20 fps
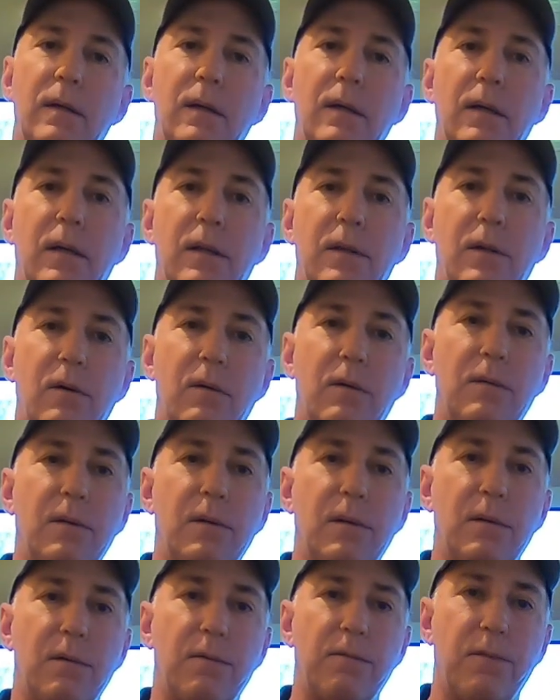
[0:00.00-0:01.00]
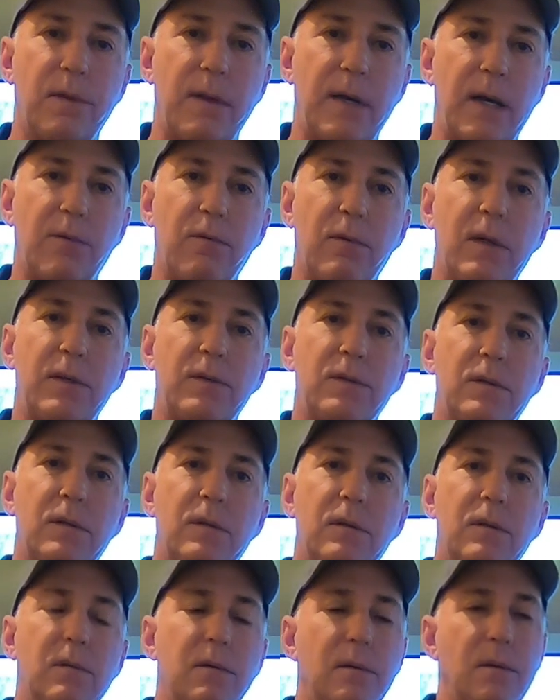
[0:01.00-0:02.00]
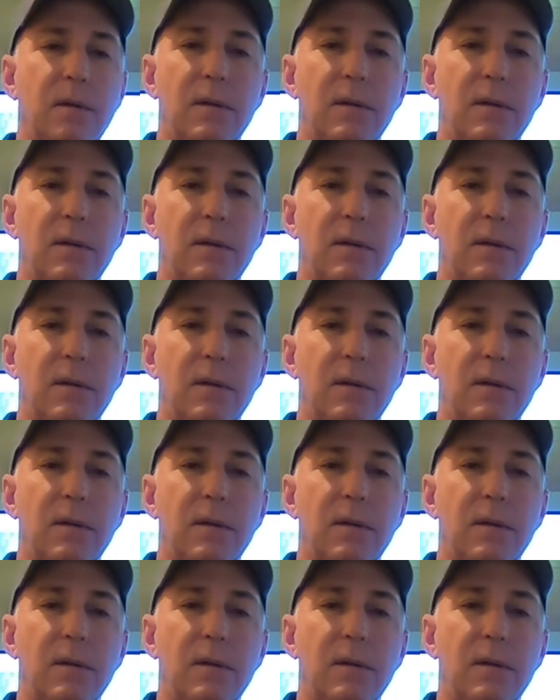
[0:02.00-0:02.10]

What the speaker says: And for that reason,